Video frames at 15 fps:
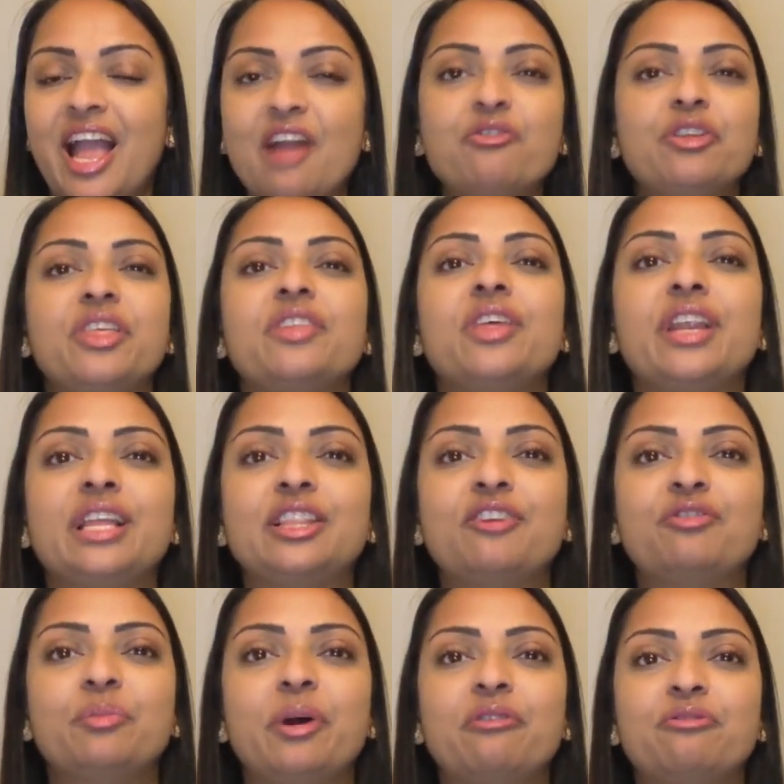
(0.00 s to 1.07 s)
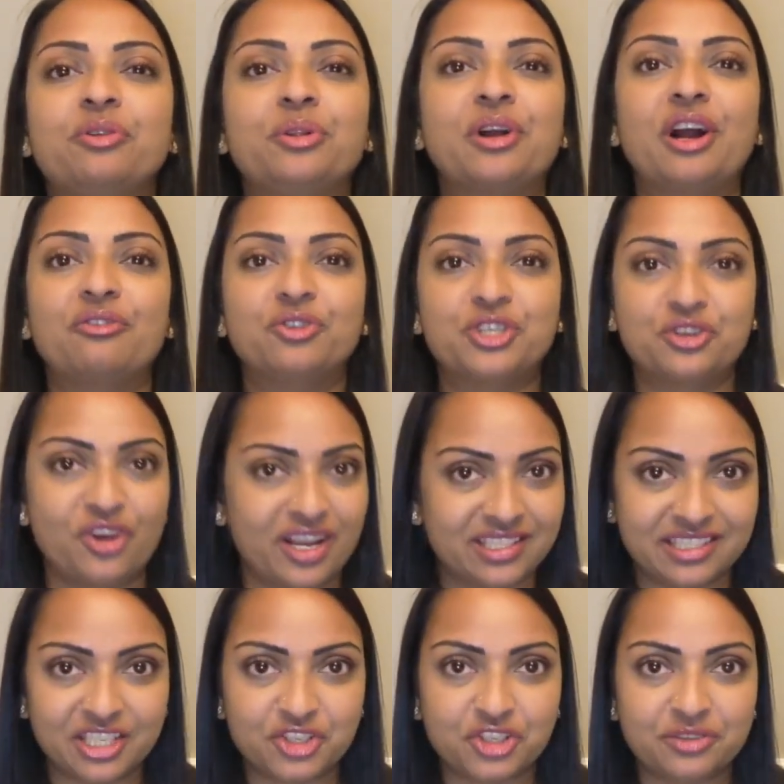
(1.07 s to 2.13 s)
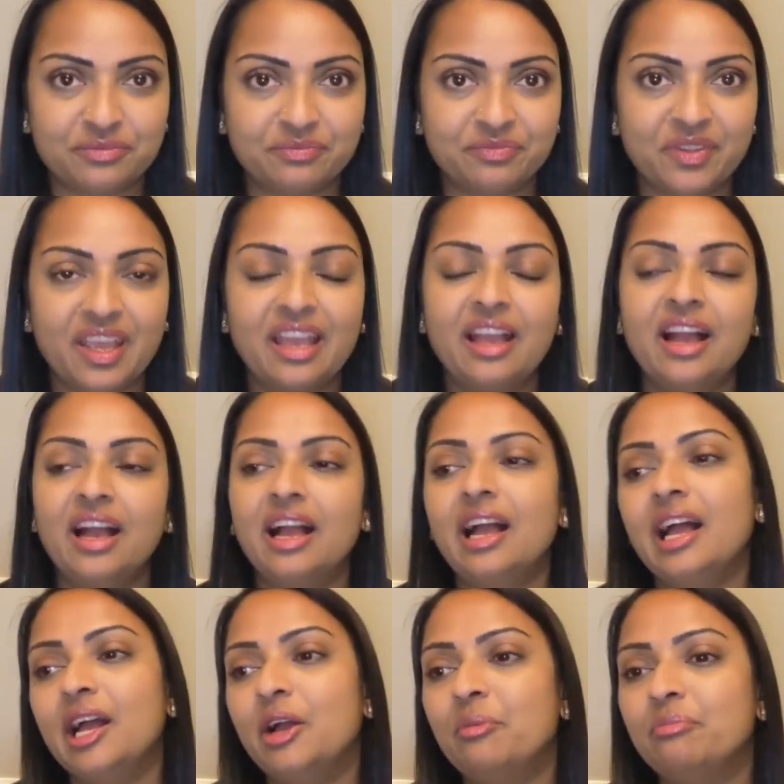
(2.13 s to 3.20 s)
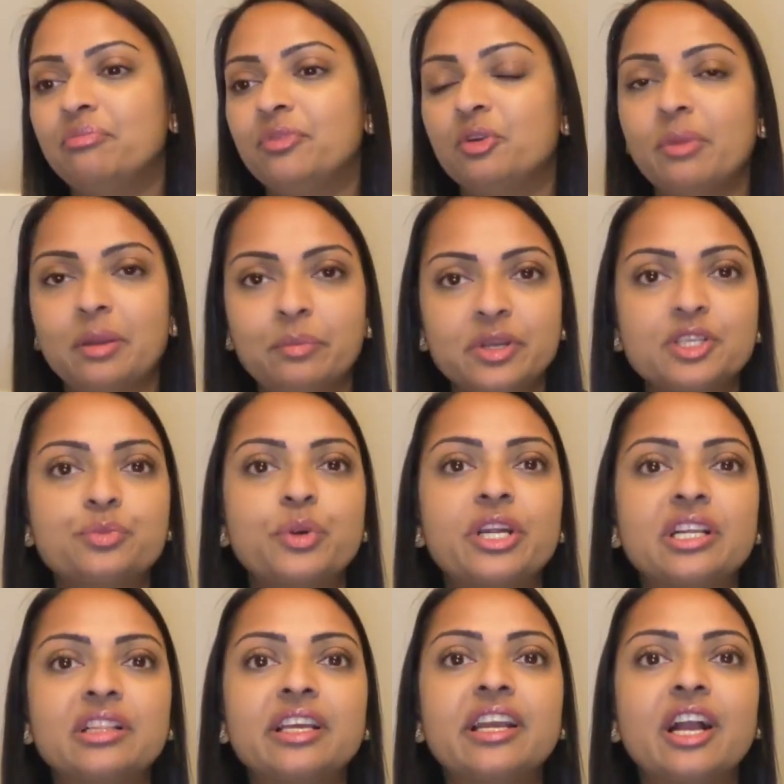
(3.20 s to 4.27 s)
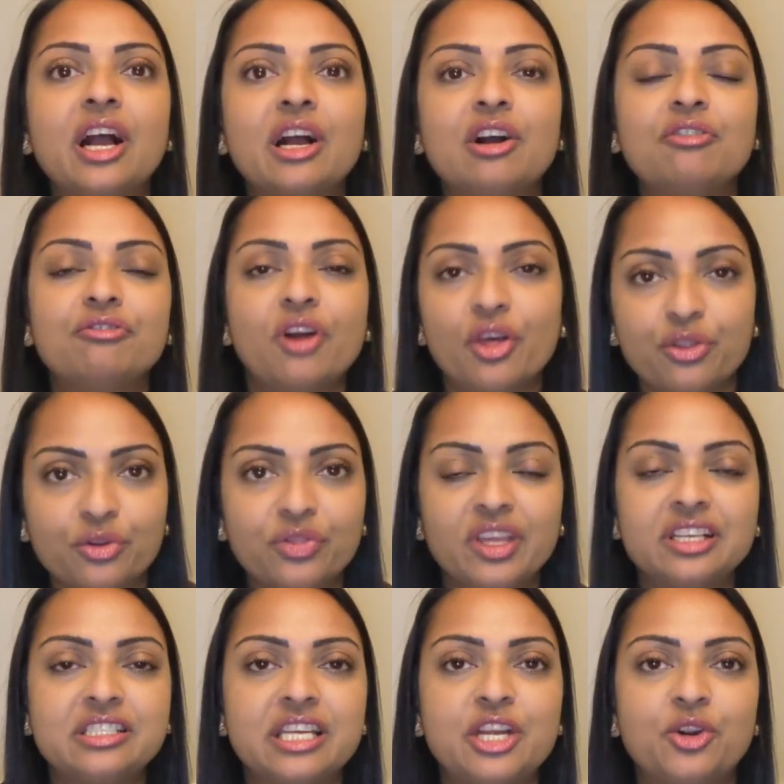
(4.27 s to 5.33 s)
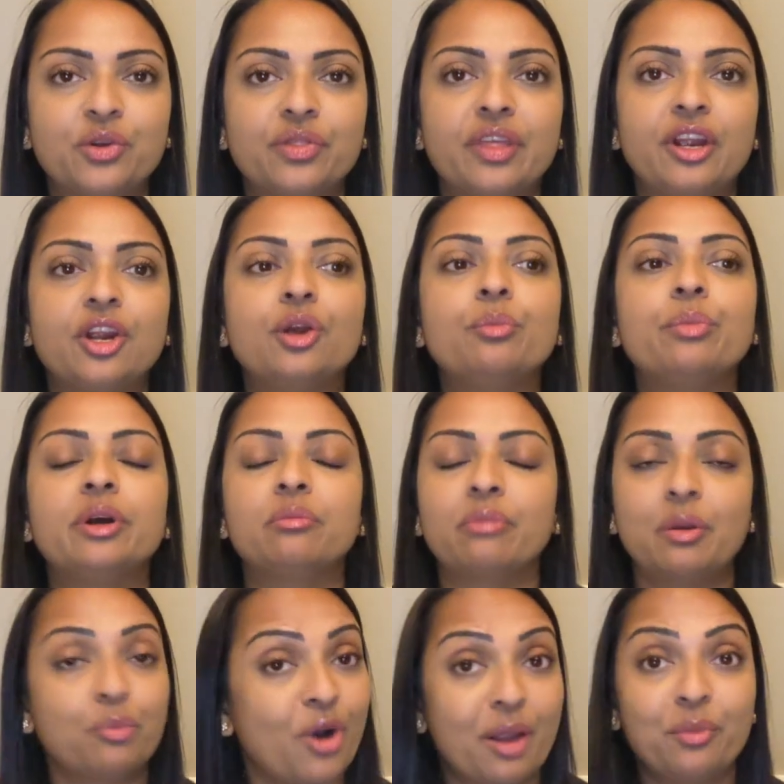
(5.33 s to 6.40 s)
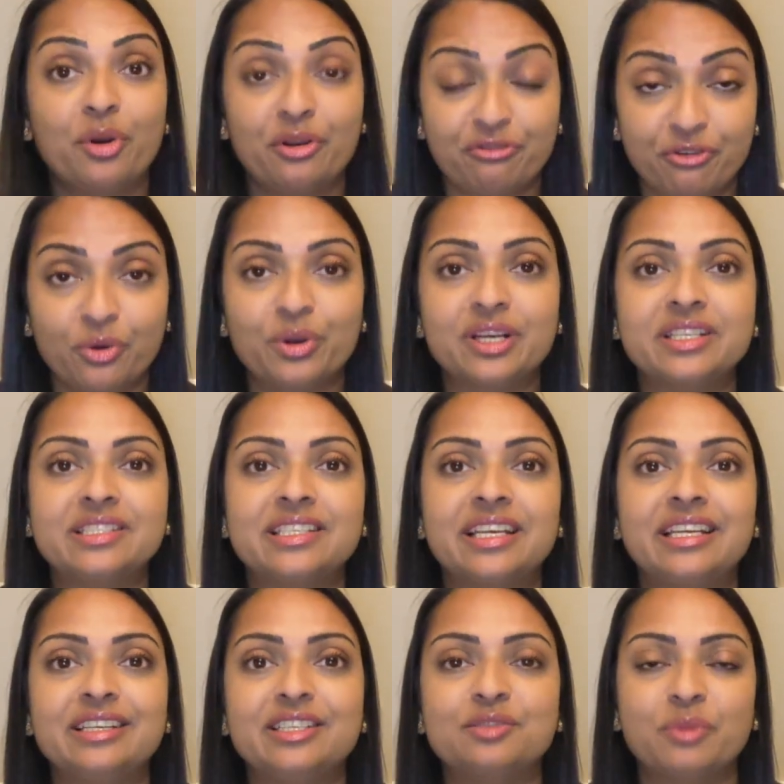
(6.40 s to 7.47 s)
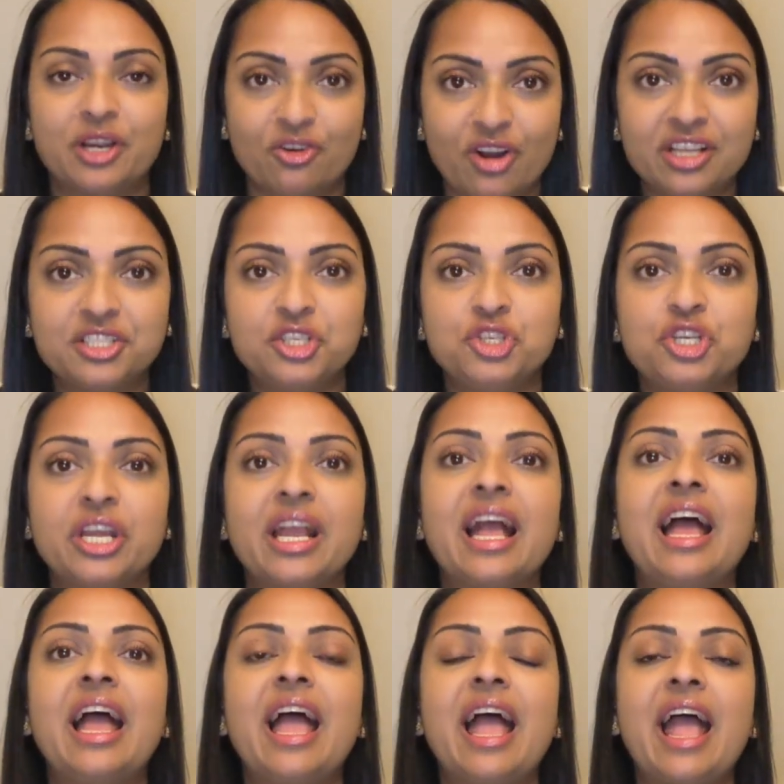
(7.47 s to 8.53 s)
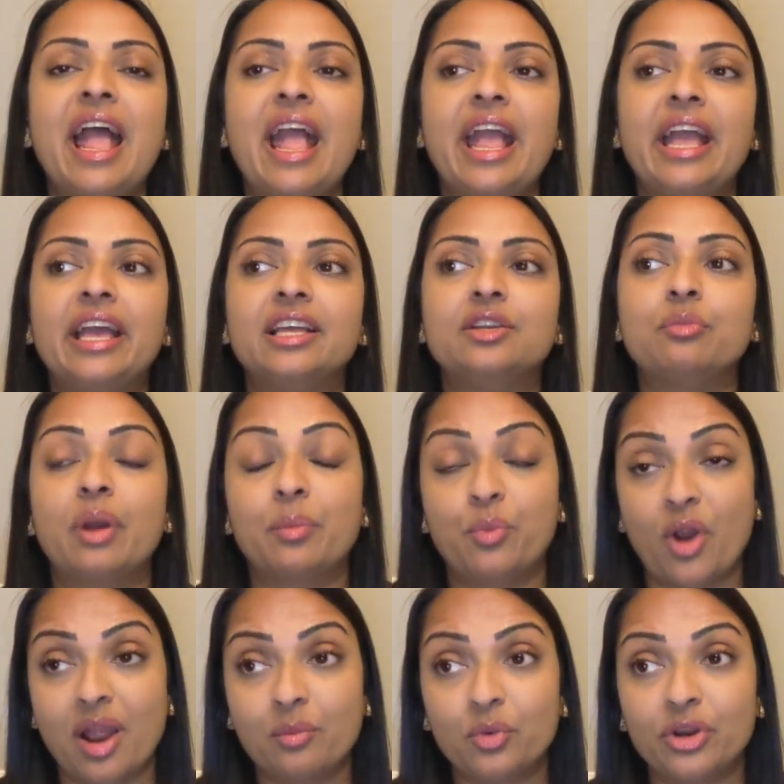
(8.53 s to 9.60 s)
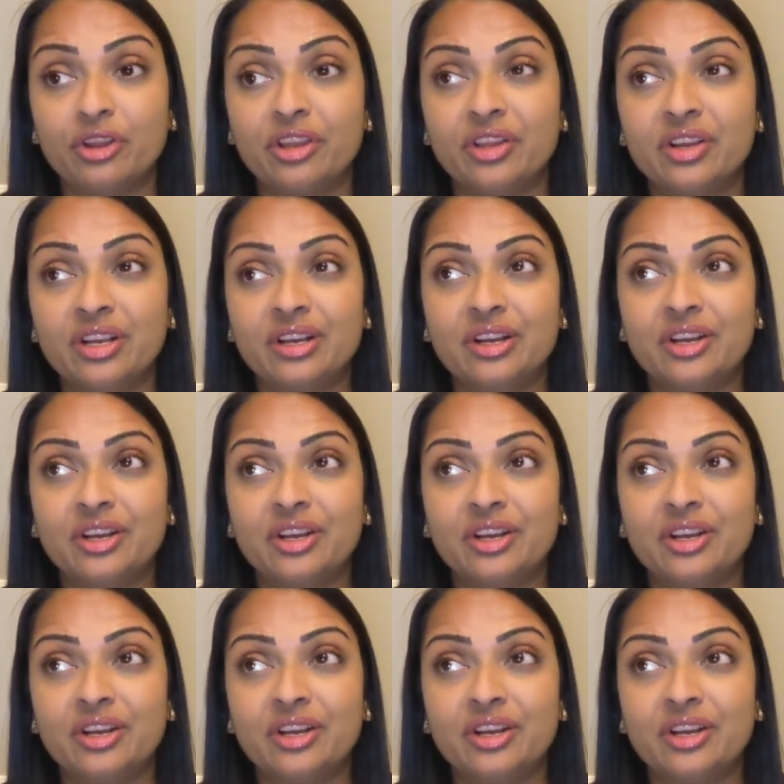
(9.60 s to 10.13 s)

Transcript: everything that I love about full coverage cross stitch. There might be a sprinkling of other things here and there, but my primary focus is my cross stitching and my primary